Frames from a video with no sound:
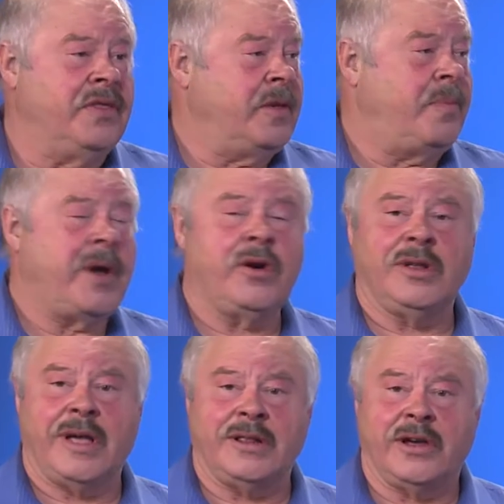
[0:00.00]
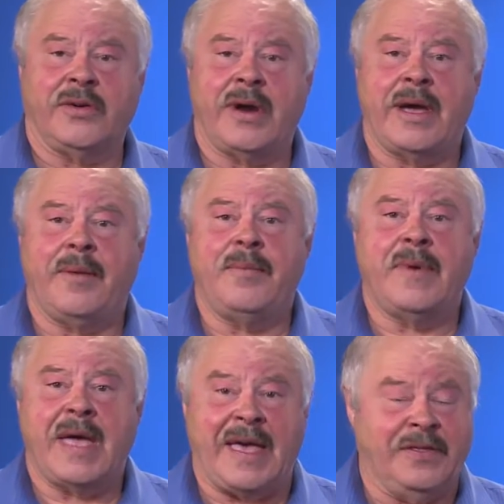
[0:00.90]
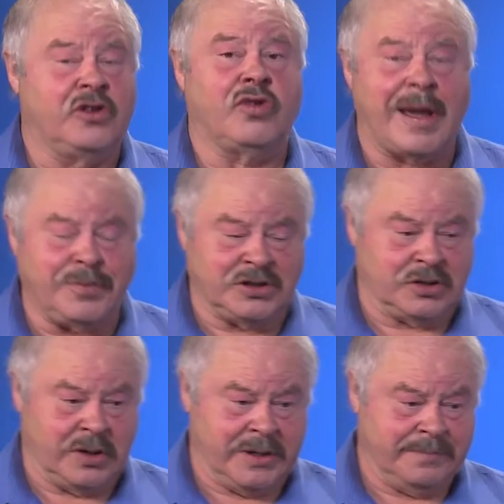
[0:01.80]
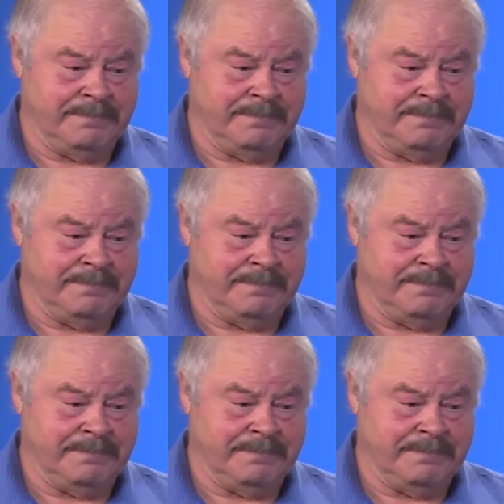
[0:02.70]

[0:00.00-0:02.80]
the parallelogram, and the trapezoid.